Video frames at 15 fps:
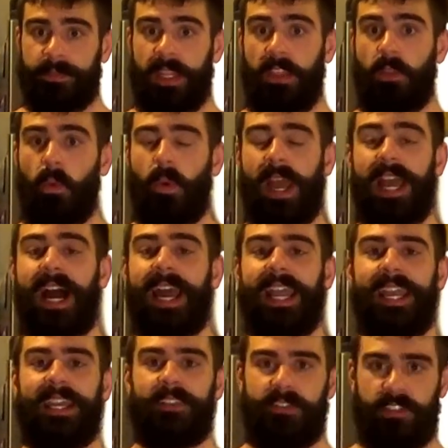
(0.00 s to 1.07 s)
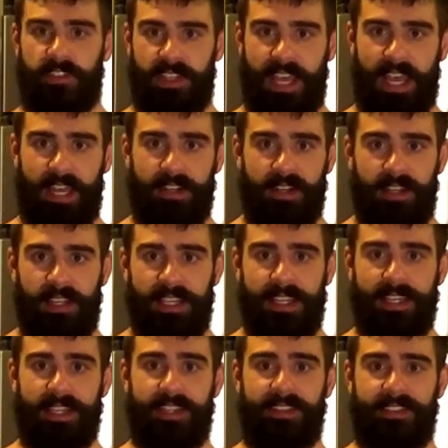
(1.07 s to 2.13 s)
And the way I answer that
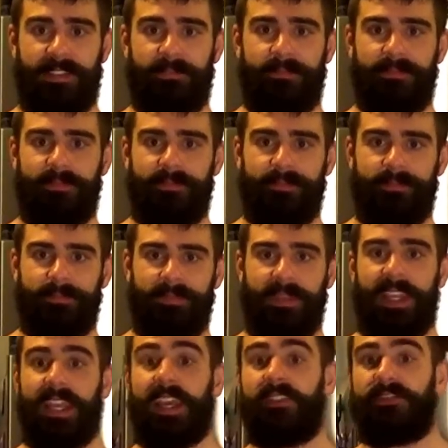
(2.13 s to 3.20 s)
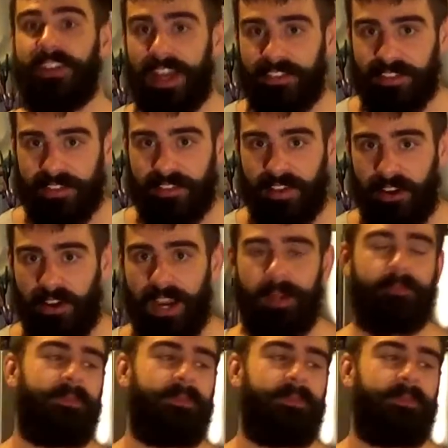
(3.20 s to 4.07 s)
is, if necessary.